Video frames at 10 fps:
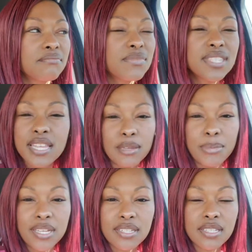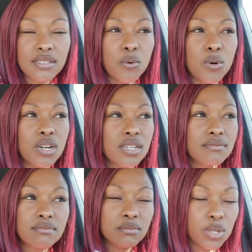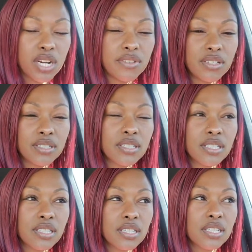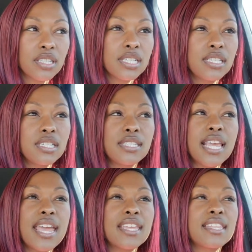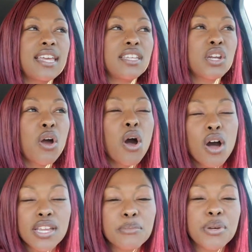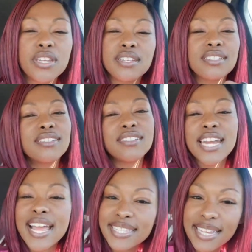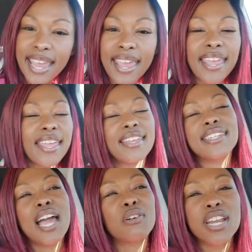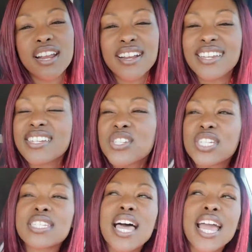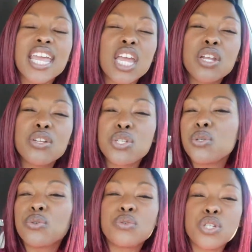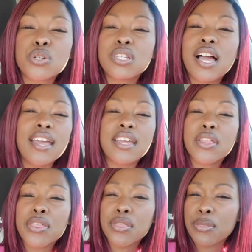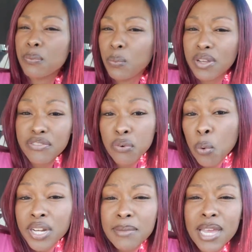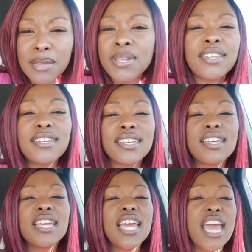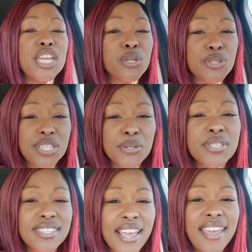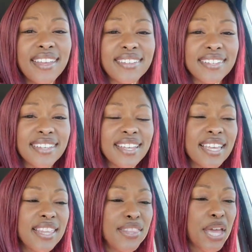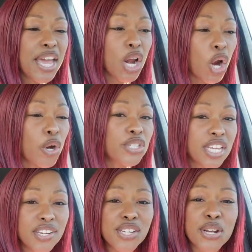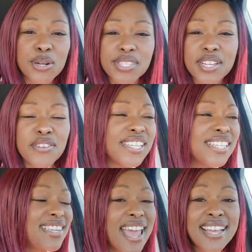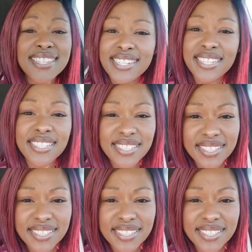celibate or whatever, saying that, oh, you're putting your little nasty hand down there. And it's just like, dude, you're like, what, 40 maybe? And you're still saying that her touching herself is nasty?